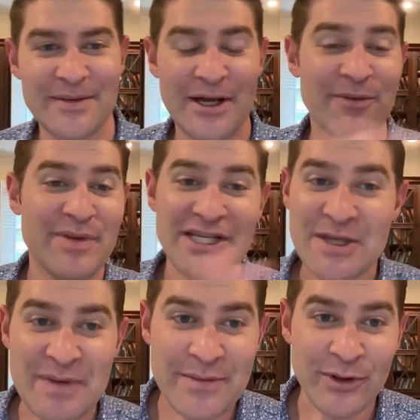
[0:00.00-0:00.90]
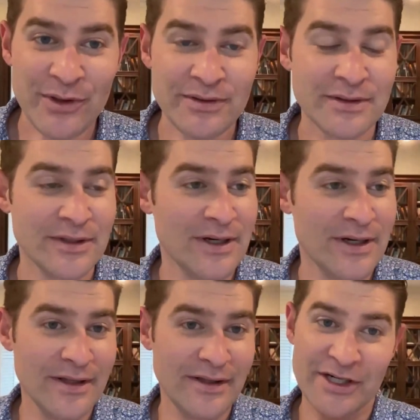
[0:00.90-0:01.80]
they're busy people,
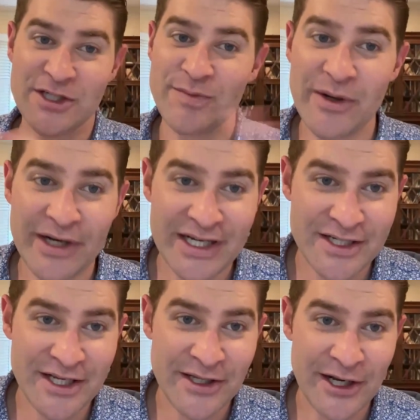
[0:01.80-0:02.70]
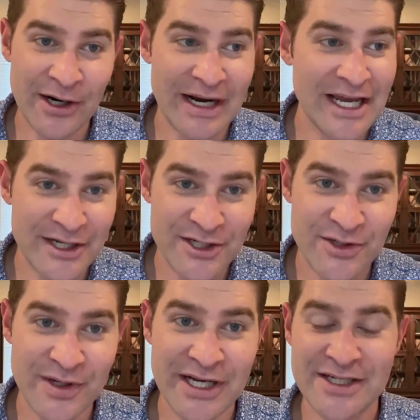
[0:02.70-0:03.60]
they're experienced in their
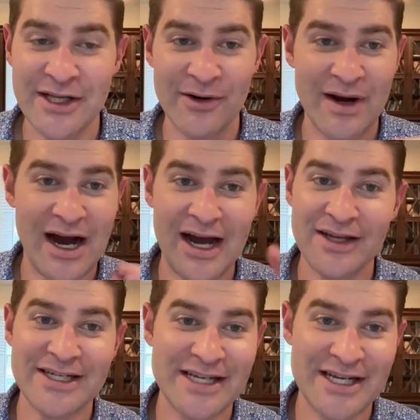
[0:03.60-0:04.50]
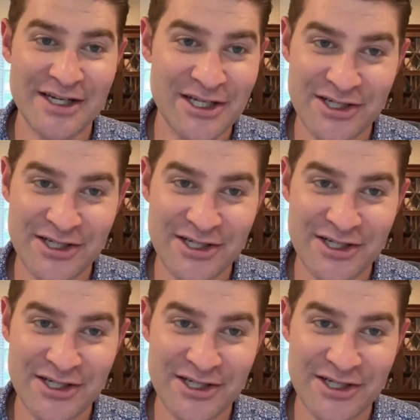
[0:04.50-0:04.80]
industries, they're highly seasoned